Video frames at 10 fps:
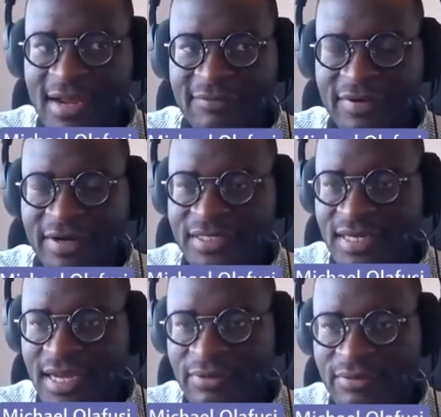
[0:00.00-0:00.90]

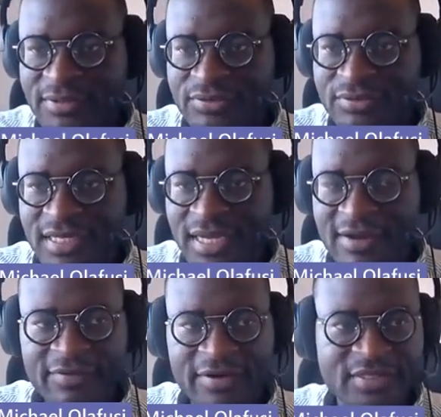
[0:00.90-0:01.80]
average, I would choose
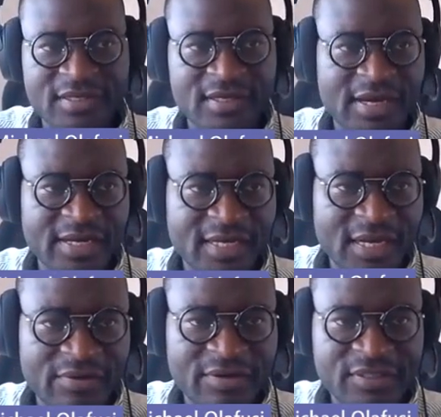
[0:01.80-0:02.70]
average, and the
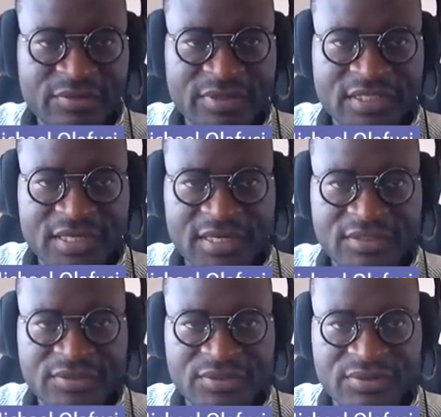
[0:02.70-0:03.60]
calculation will
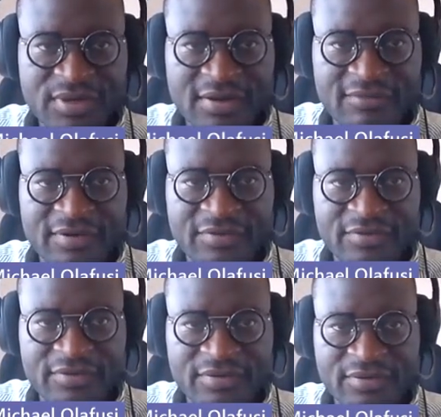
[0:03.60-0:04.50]
change to show
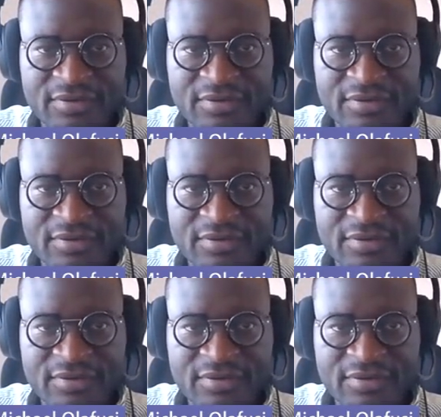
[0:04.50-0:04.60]
average.